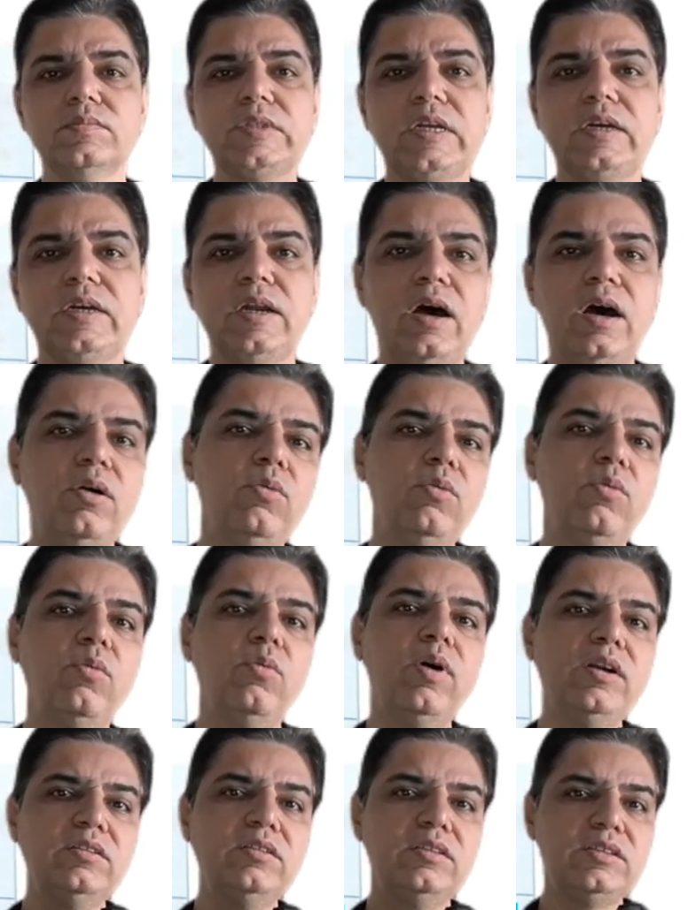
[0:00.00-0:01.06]
Now
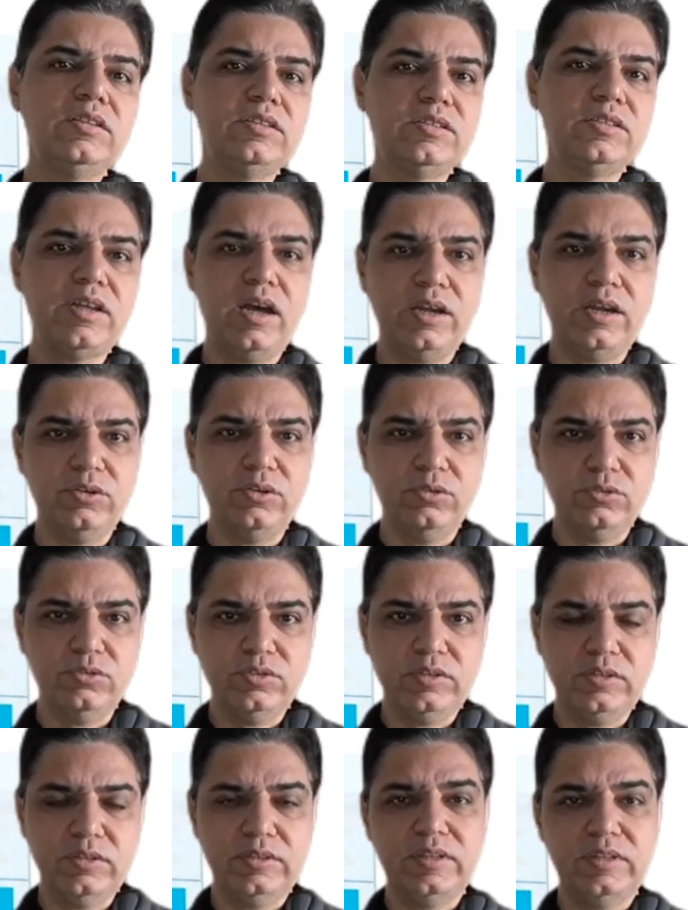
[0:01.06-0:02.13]
once it is diagnosed,
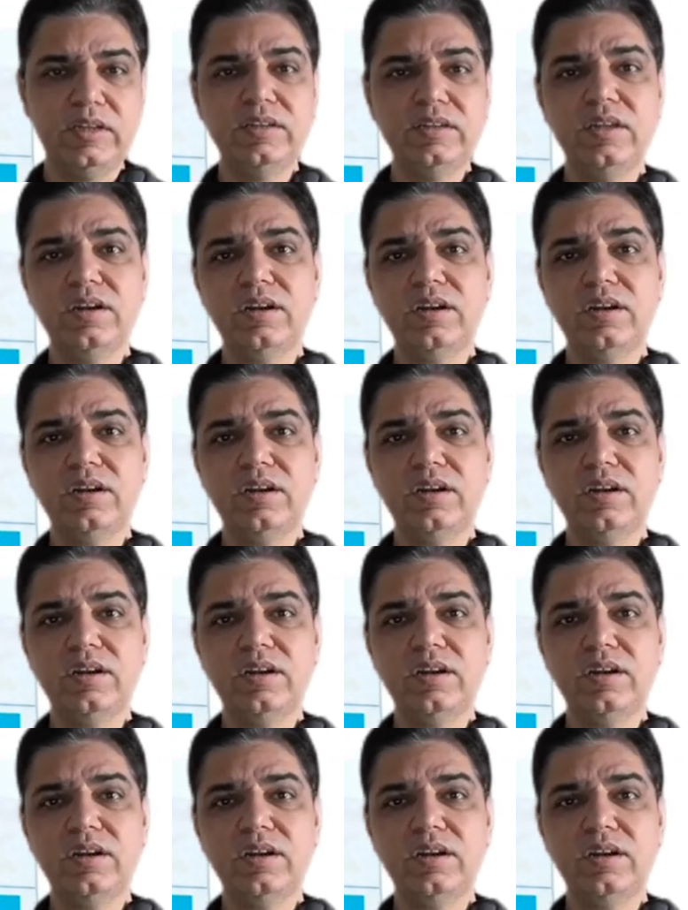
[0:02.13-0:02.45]
then there